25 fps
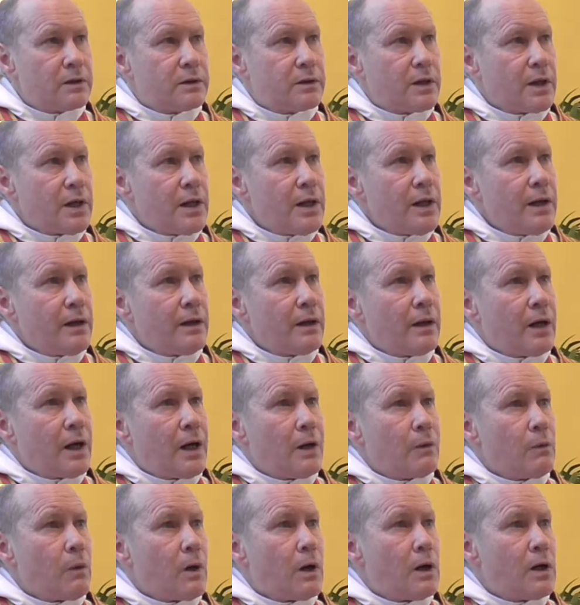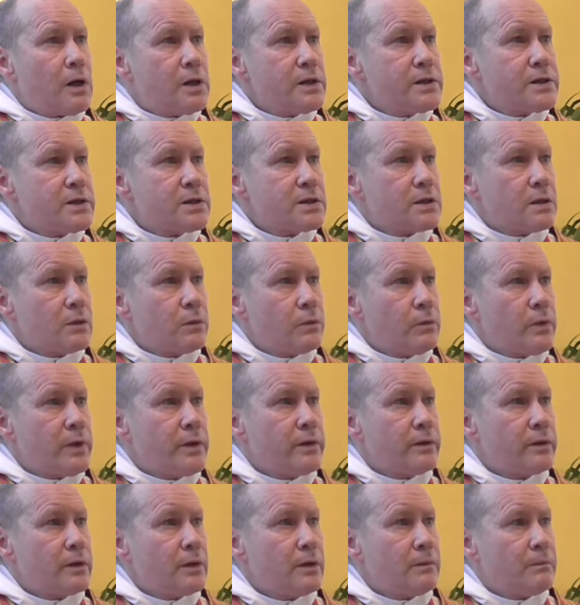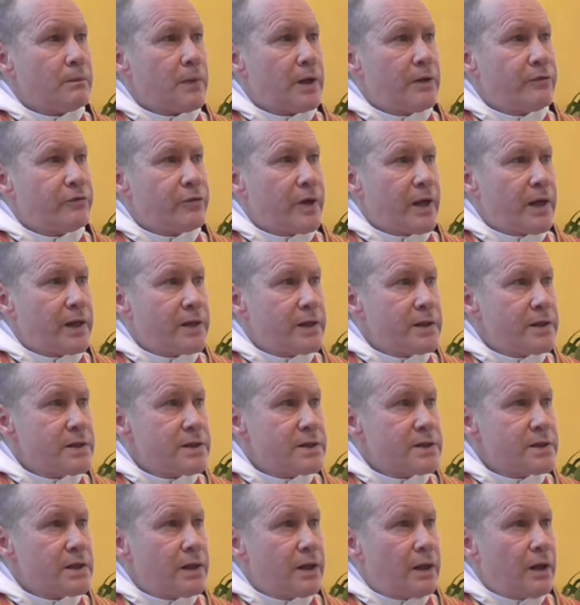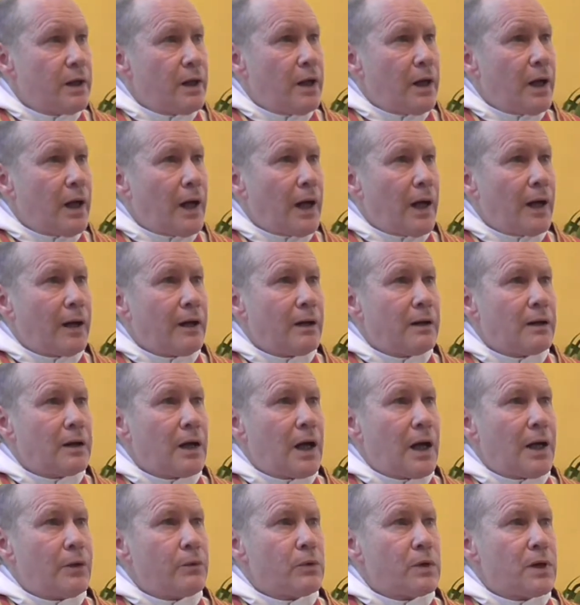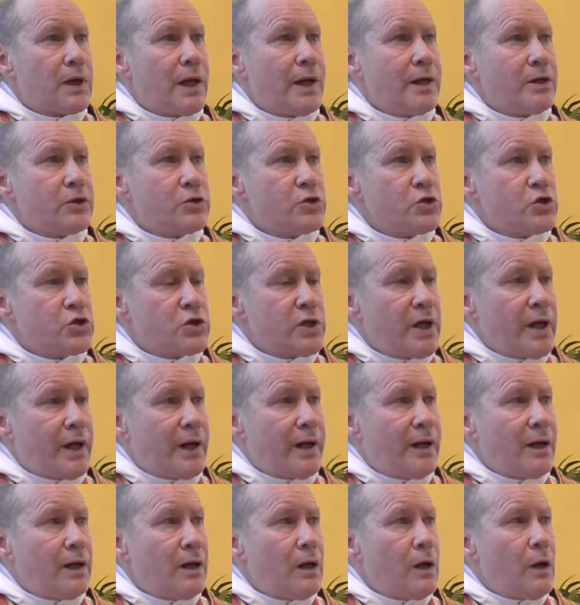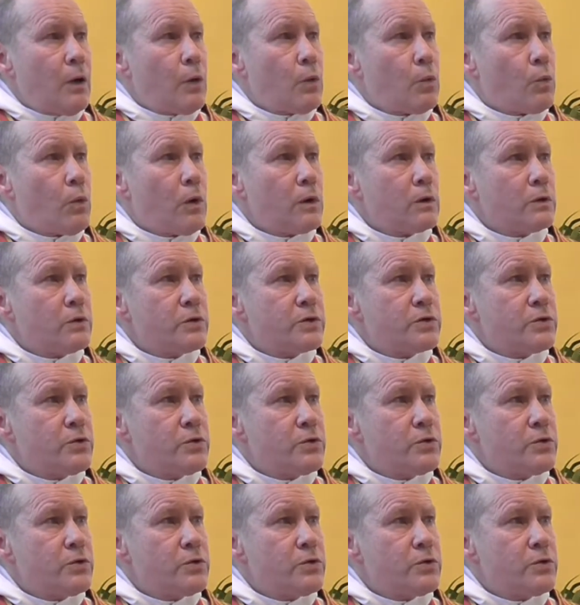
There I was with my friends, and I would like to share one or